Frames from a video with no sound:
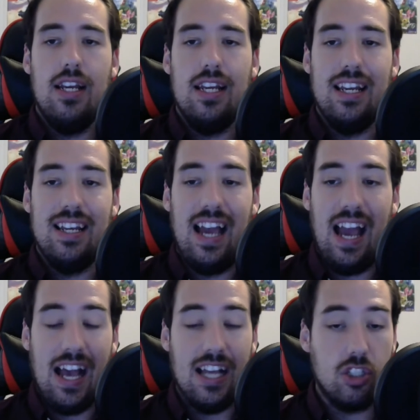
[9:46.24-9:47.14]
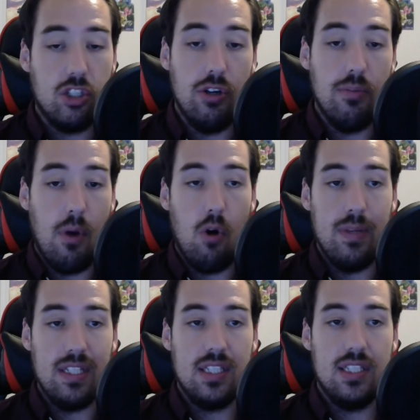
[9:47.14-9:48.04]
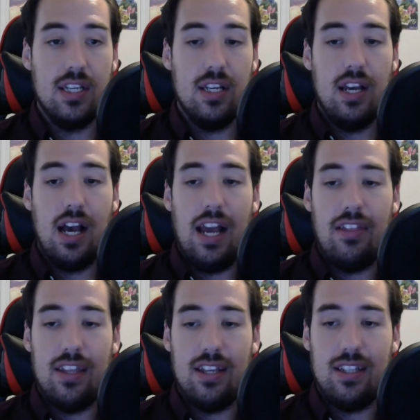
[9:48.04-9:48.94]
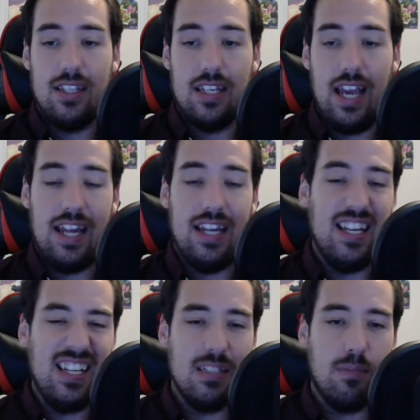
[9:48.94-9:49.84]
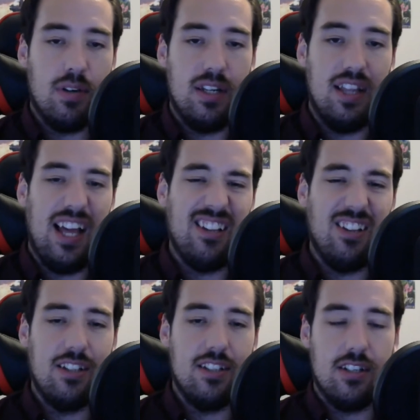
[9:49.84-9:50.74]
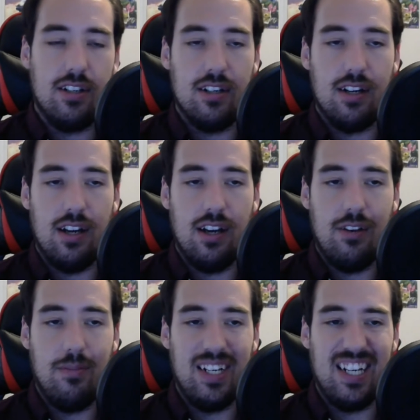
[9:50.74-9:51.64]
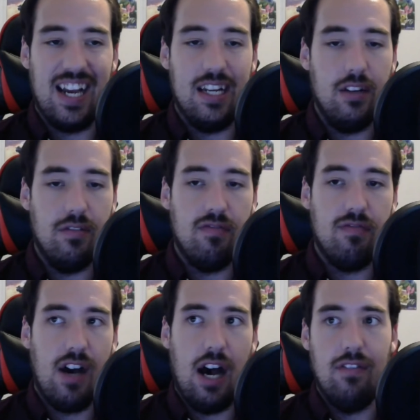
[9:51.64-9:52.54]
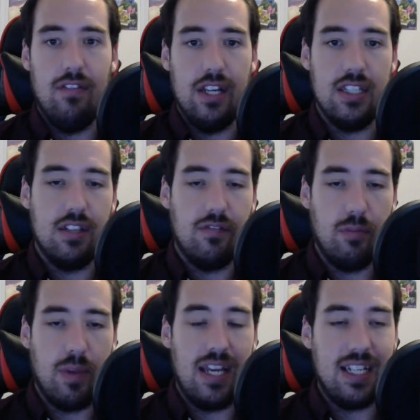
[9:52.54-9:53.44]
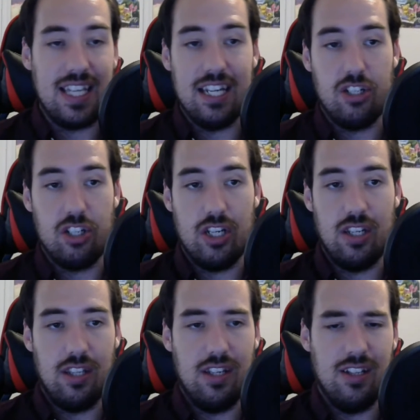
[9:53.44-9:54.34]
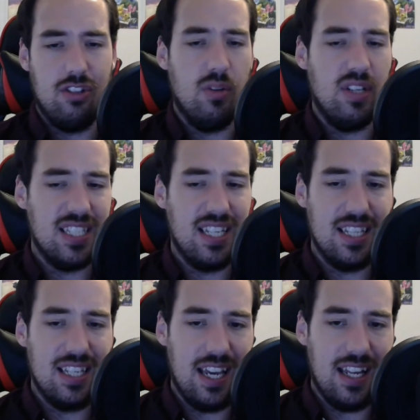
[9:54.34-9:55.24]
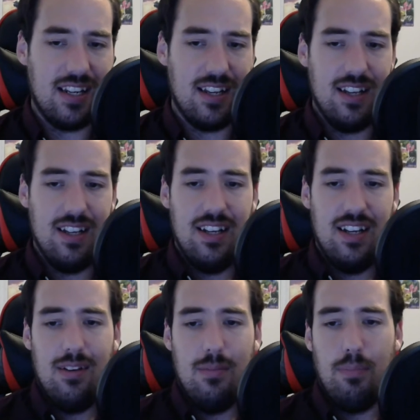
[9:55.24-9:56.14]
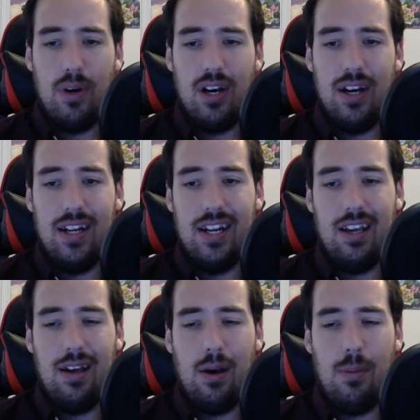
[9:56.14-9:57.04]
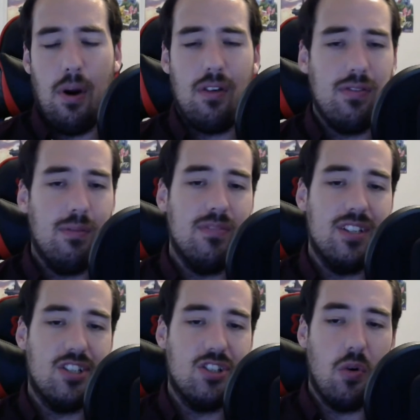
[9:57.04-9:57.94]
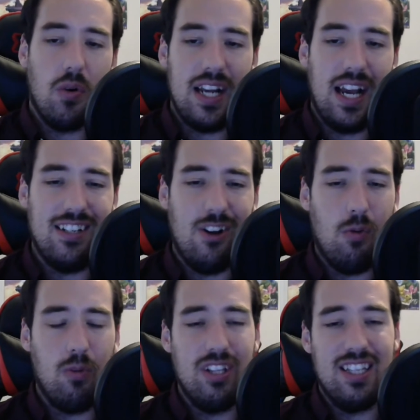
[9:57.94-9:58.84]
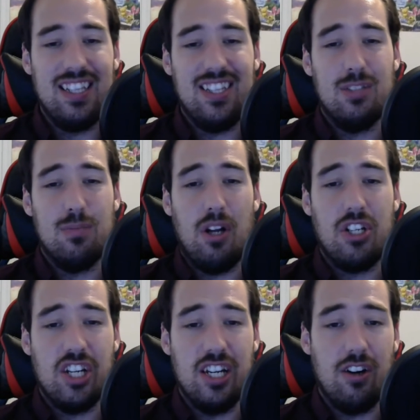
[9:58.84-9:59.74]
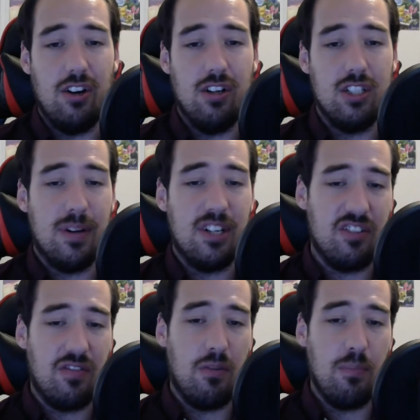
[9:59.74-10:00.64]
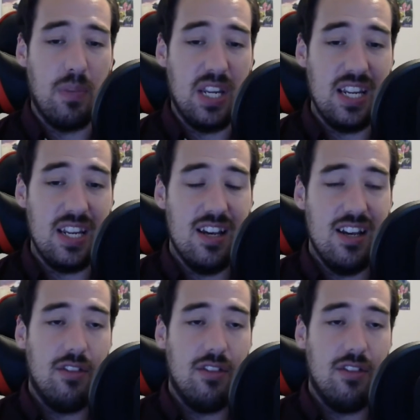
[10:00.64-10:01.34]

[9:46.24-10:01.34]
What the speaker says: It has good moments. I think the ending is pretty lackluster and kind of obvious if you're paying attention, the twist at the end. But apart from the story, I don't really think there's much here, especially for me.